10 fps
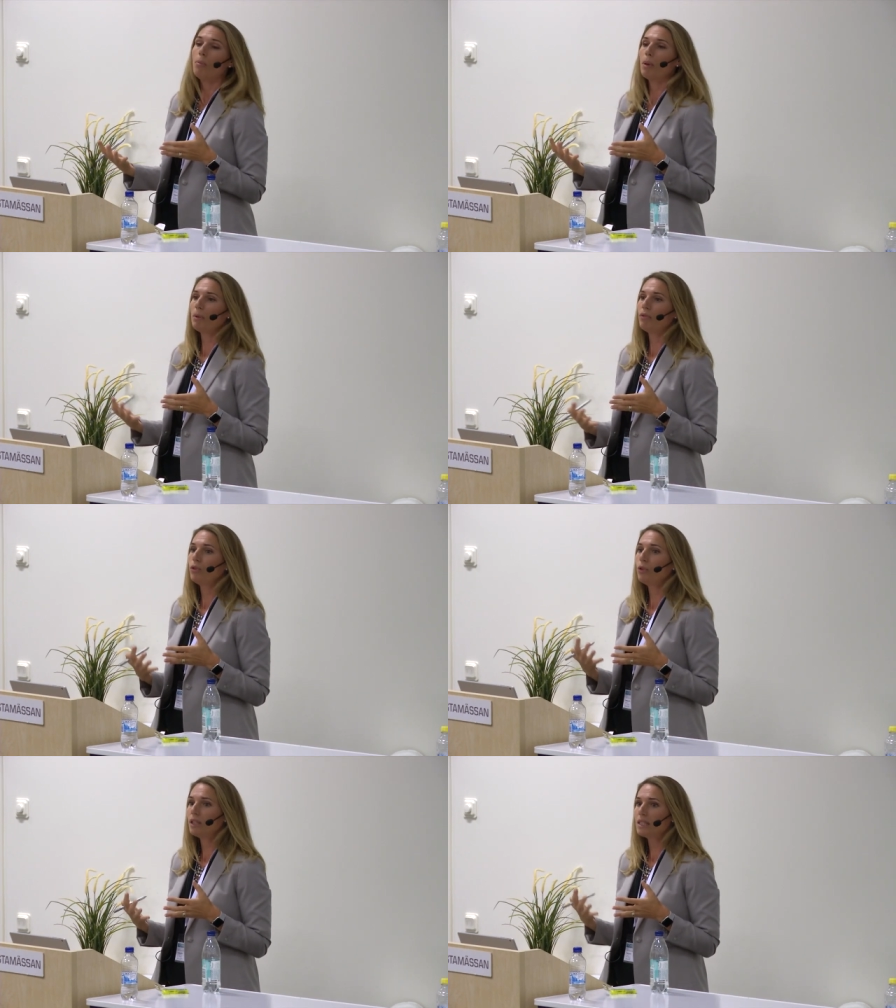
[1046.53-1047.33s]
But
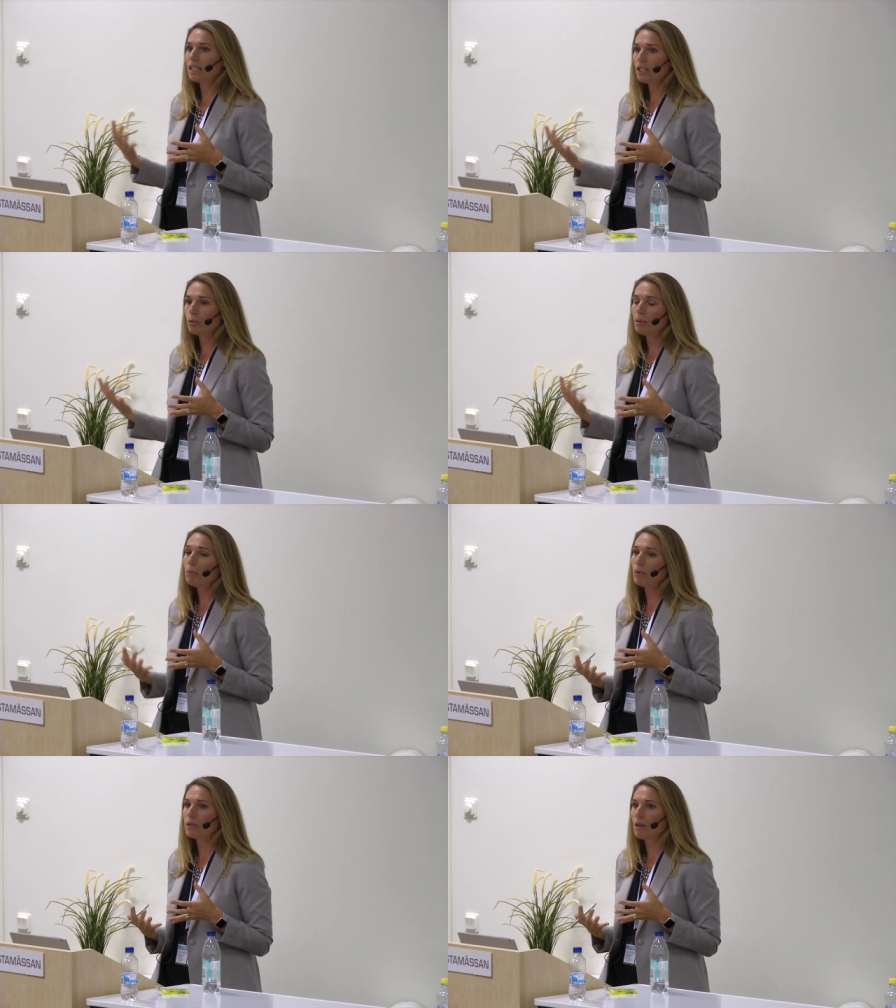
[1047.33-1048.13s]
before you can teach
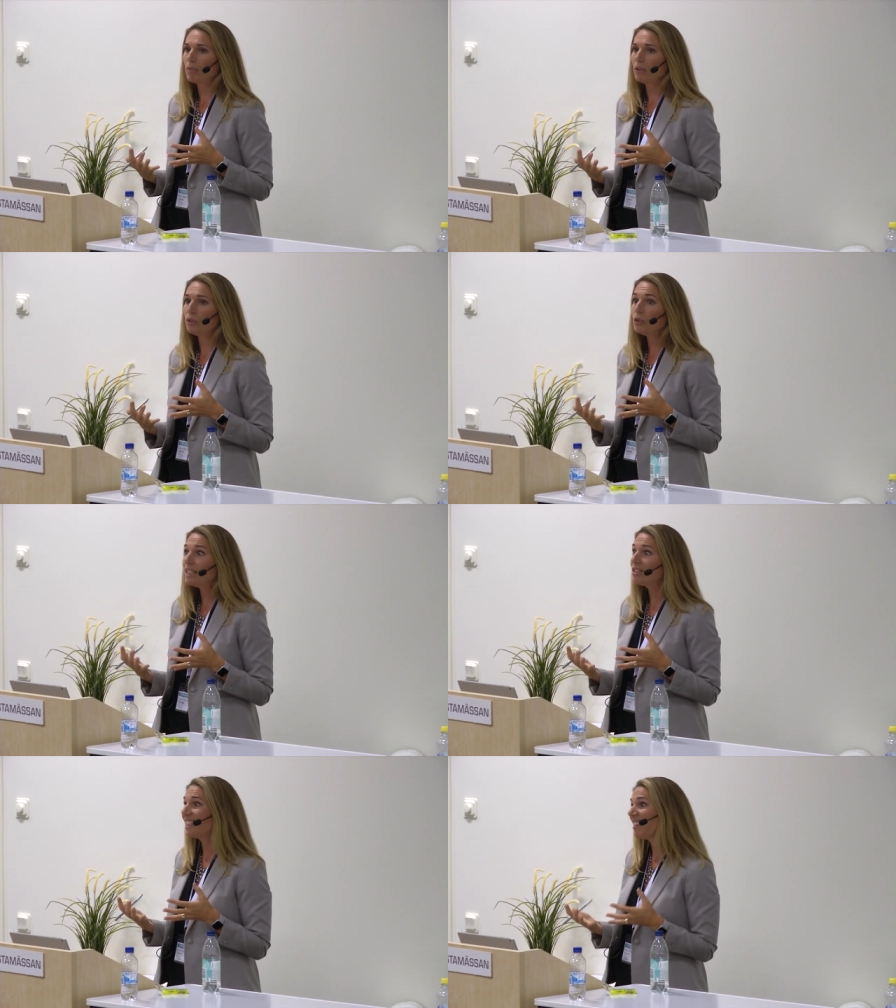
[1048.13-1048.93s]
people something, you
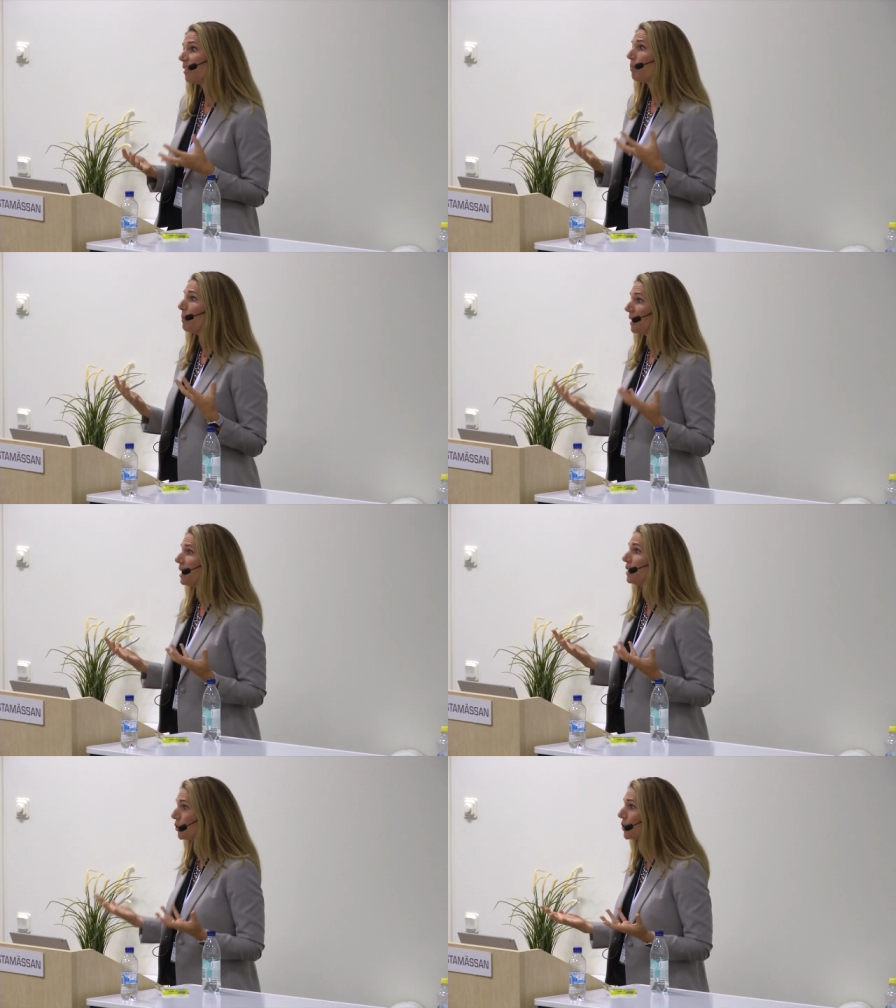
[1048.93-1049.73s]
need to get them a bit
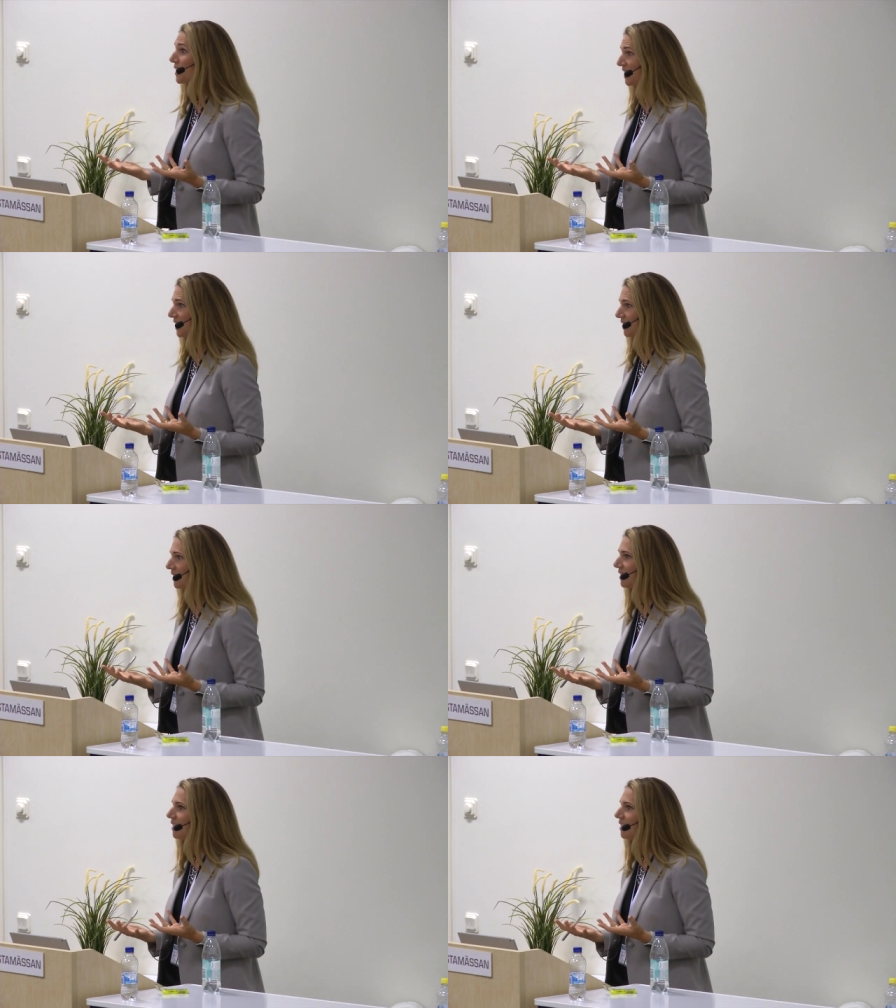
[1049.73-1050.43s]
interested.